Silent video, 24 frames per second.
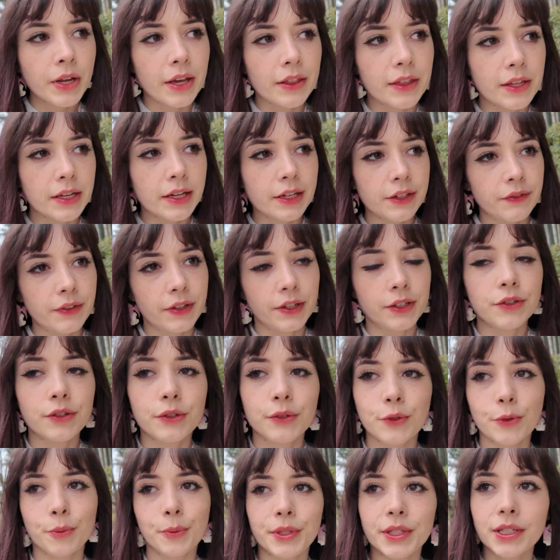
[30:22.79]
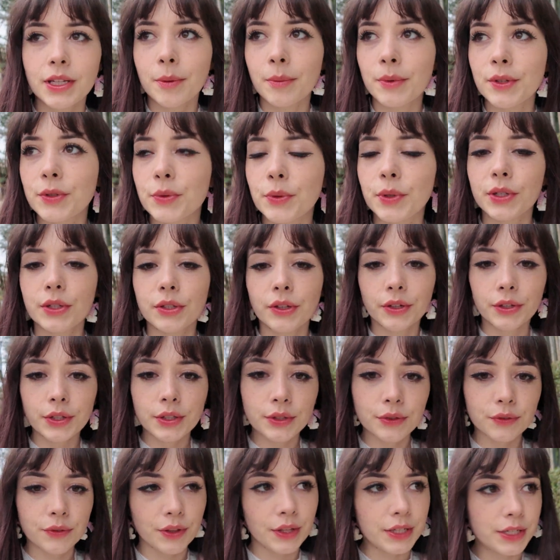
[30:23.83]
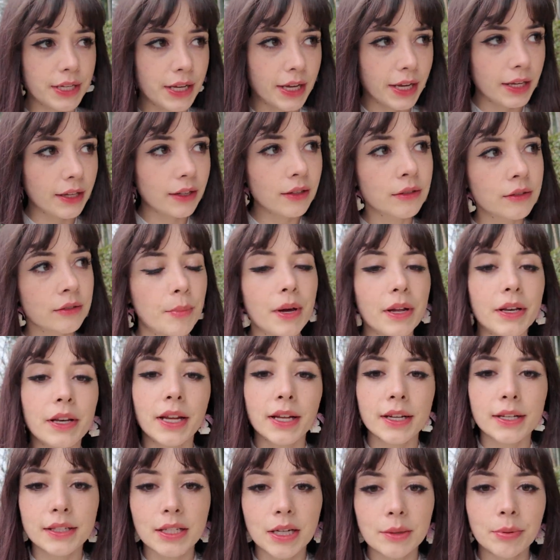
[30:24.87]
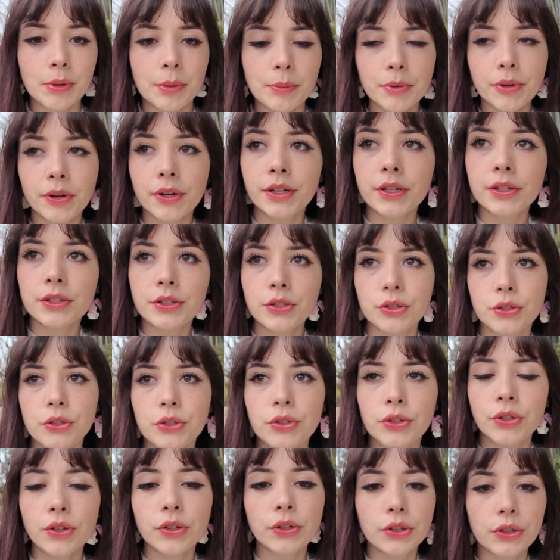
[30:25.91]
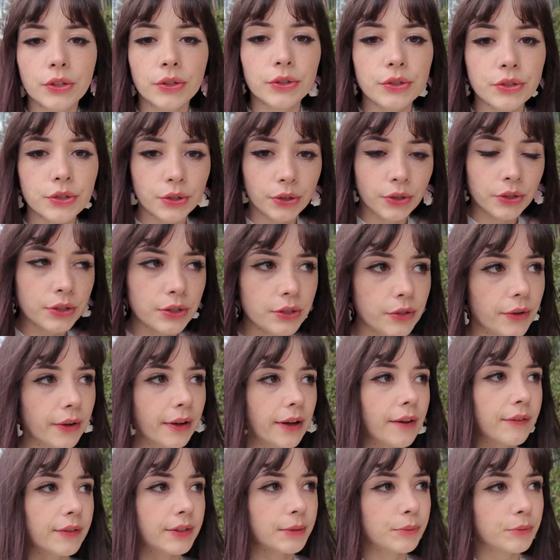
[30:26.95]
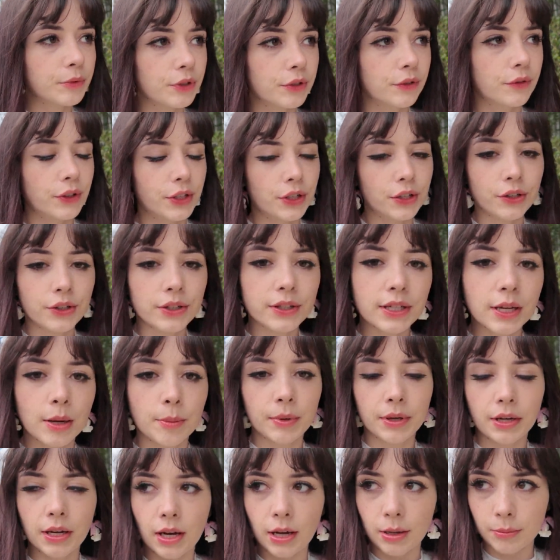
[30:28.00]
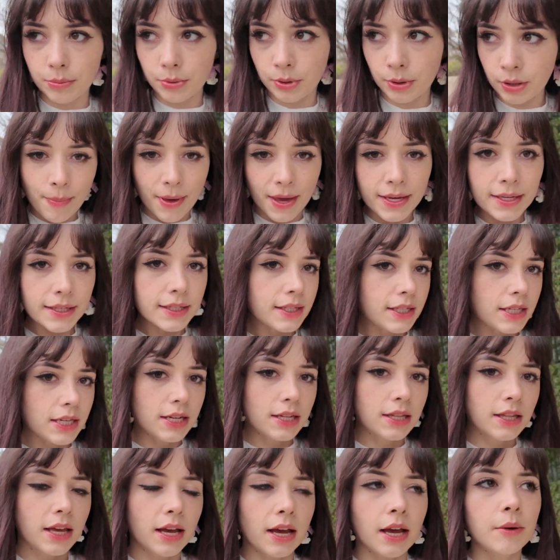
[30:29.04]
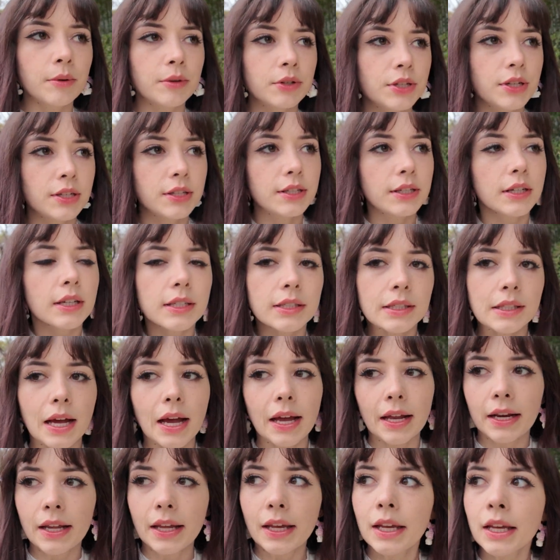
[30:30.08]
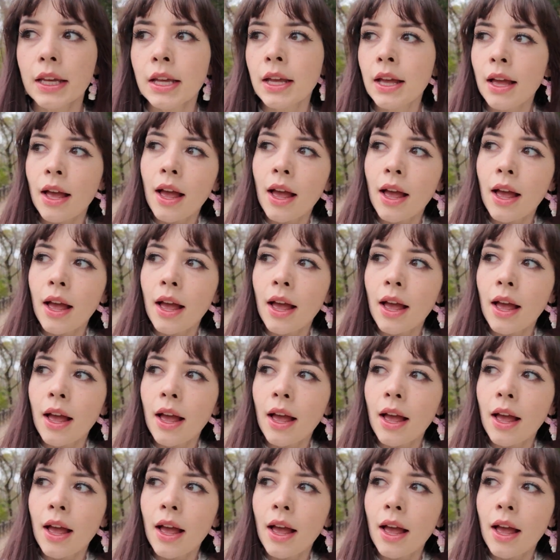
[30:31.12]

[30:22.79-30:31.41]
I think our adventure is almost coming to a close for the day, but next up I'm going to Kyoto, so I'll have some good videos coming up based in there, which is exciting.